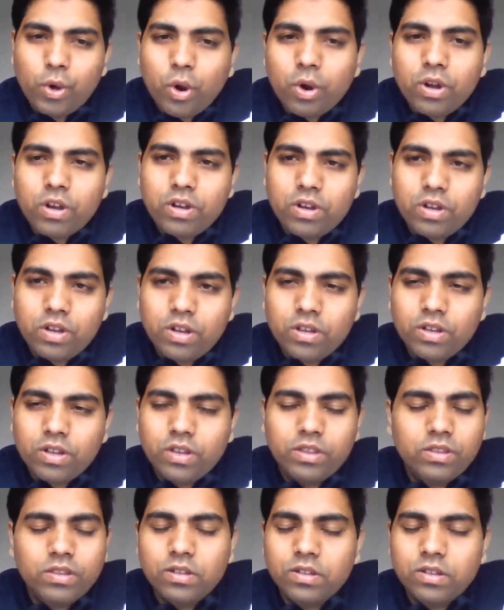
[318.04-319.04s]
not
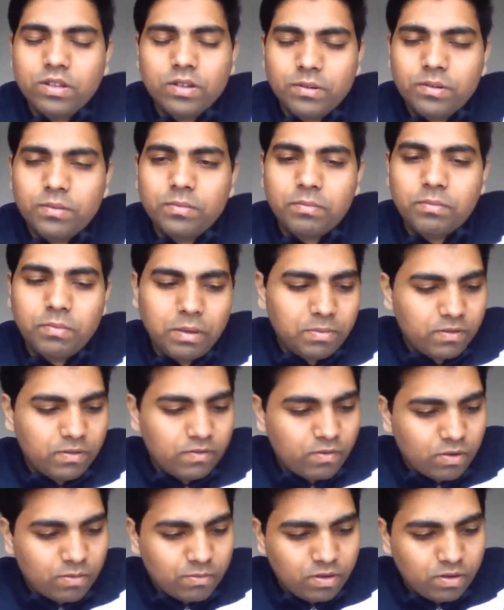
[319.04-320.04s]
the,
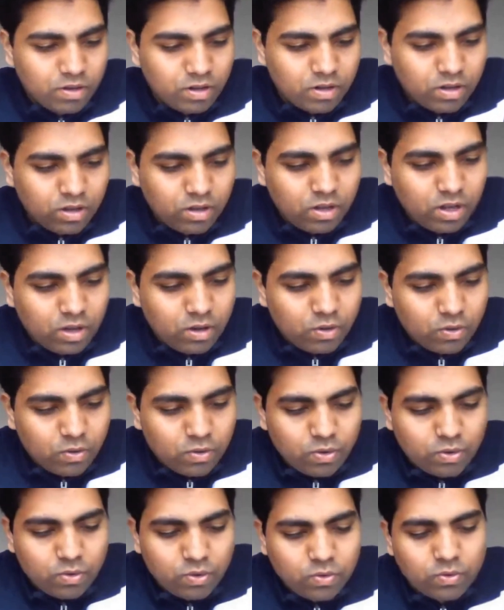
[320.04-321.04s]
they
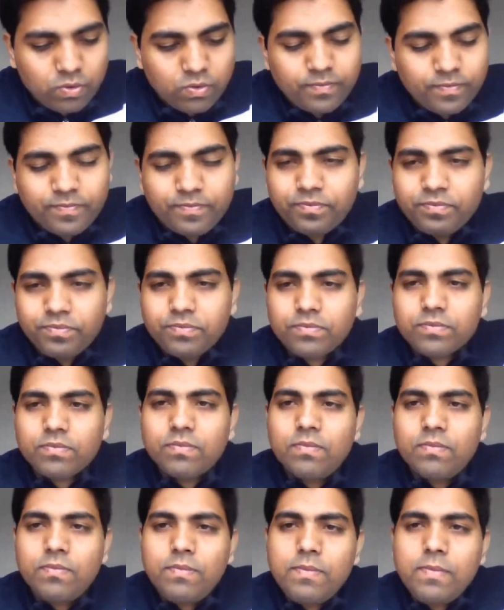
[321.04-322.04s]
don't do
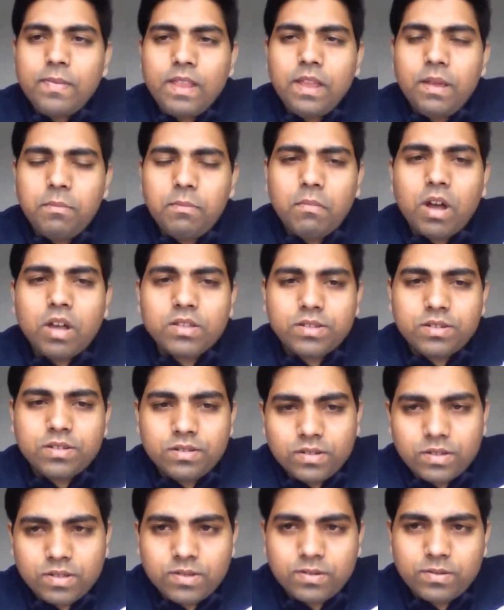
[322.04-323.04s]

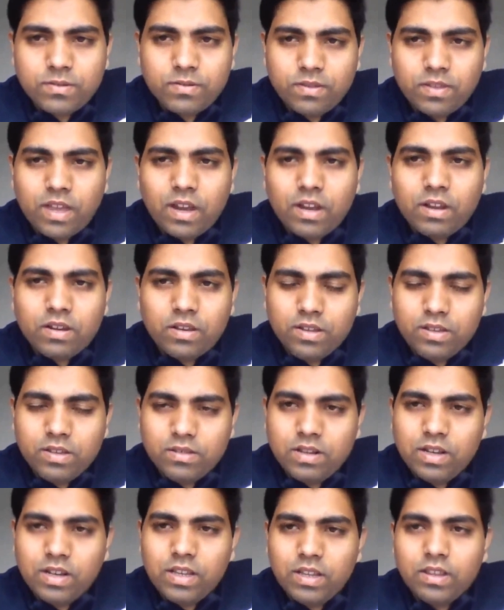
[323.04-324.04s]
masters that
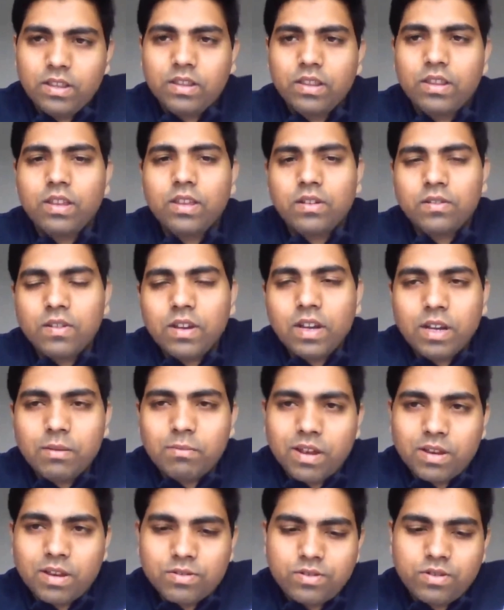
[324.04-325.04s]
easily. They're
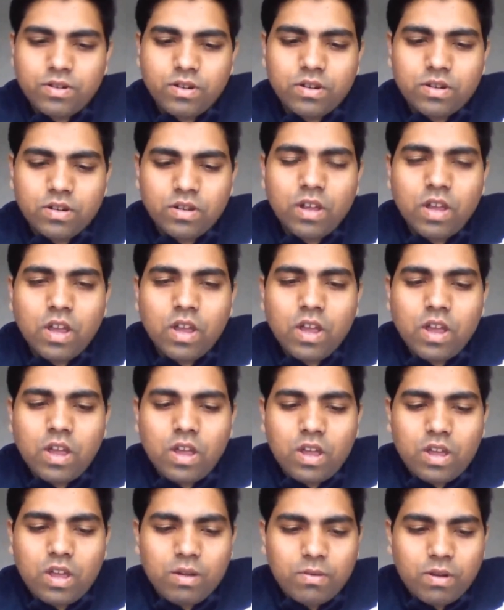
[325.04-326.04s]
really passionate
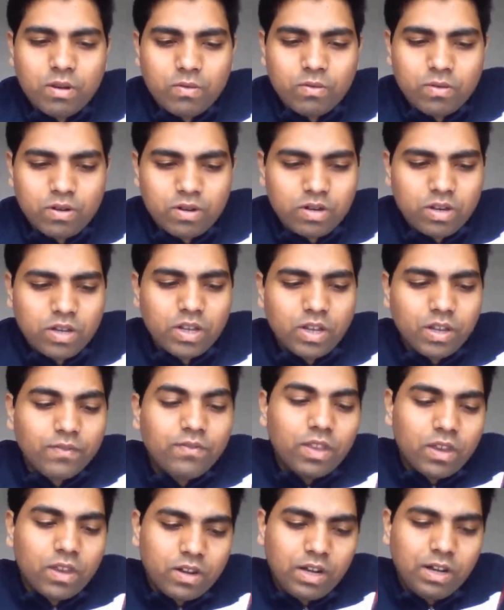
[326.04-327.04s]
about,
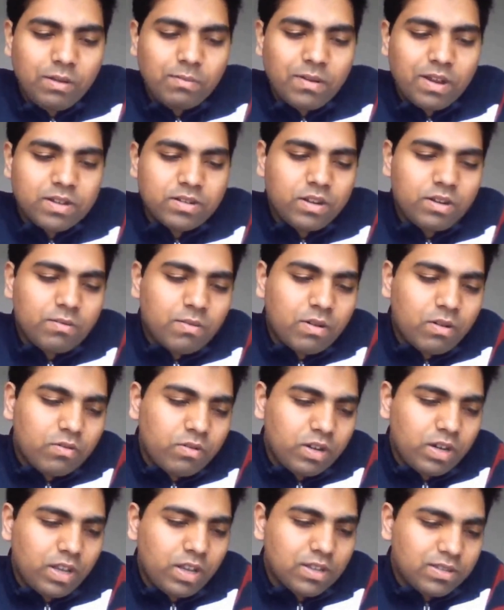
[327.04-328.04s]
if they're really passionate
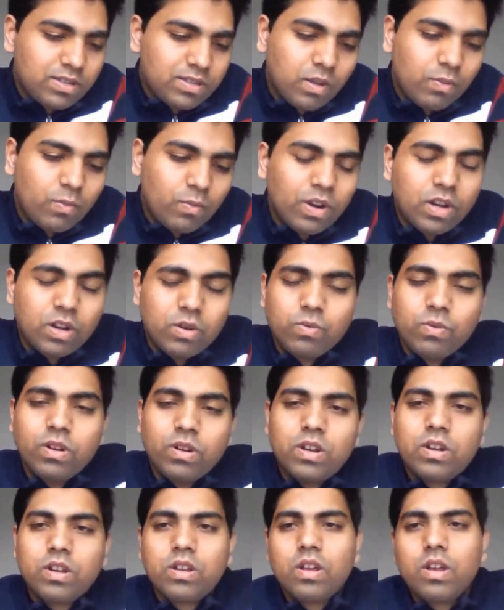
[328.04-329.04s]
about it, yes, they will
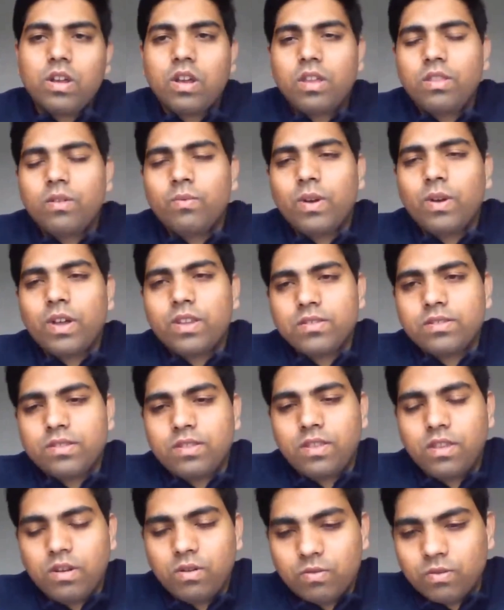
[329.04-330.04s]
do it.
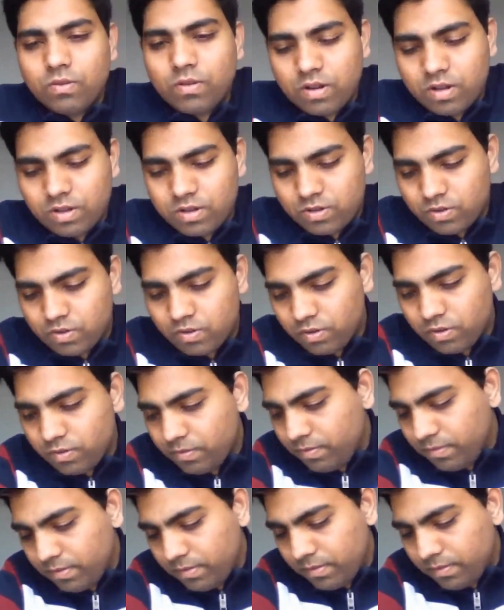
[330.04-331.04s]
Otherwise, they don't.
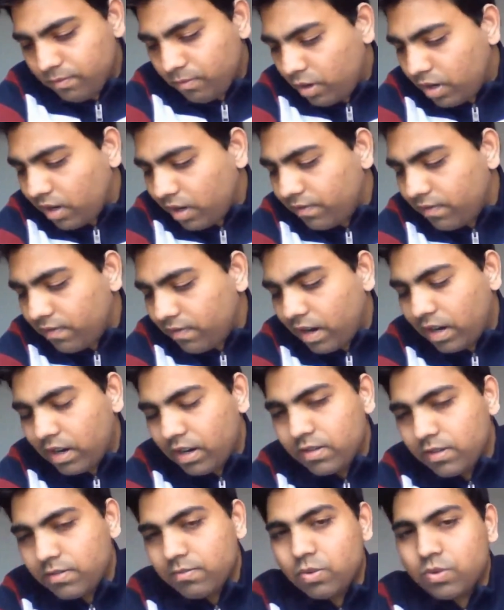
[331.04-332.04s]
So what I
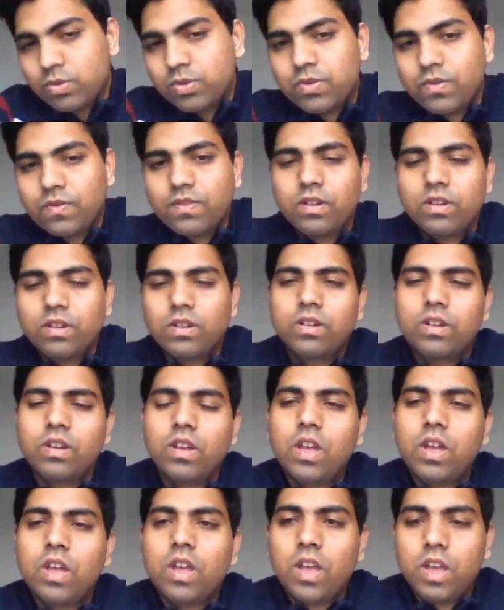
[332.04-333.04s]
find is most of the
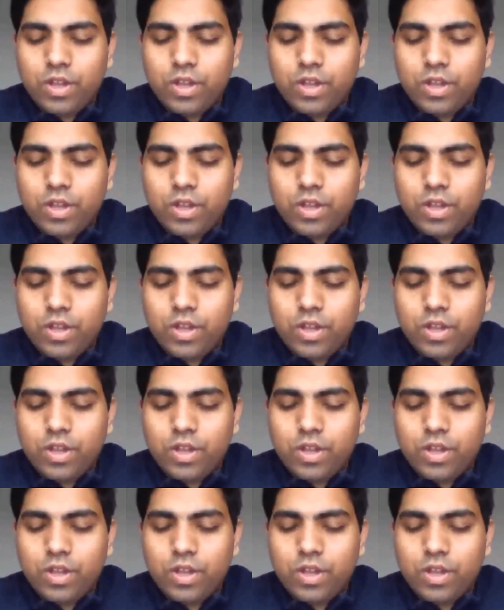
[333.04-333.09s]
